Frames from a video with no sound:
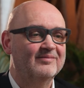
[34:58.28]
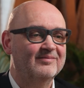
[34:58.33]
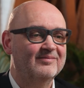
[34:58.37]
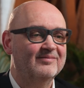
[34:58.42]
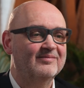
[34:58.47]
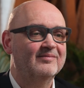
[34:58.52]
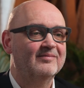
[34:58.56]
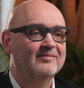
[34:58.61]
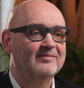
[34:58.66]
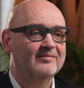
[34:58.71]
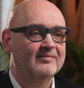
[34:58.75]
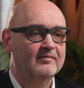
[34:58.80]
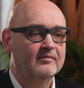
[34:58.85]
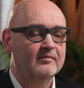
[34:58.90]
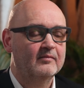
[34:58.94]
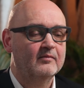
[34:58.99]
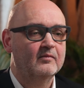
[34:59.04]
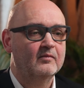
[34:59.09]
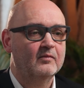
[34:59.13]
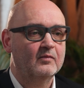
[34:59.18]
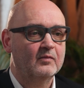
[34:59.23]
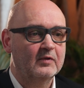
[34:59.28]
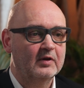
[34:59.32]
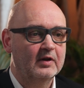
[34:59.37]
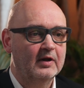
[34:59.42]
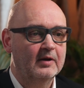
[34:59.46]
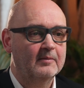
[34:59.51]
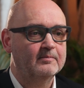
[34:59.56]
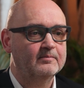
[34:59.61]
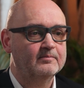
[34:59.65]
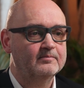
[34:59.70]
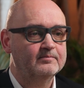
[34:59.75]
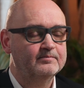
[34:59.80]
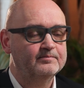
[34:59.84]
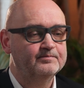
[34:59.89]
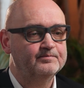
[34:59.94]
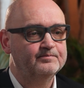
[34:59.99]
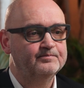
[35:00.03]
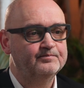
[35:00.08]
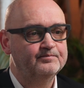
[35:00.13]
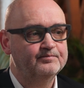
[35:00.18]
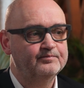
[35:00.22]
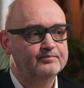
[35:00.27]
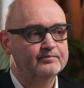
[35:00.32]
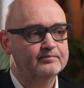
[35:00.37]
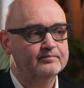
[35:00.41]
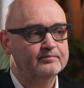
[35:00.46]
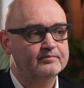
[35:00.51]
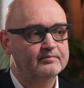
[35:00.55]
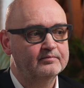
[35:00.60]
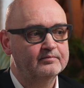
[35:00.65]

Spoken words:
especially if they focus on something that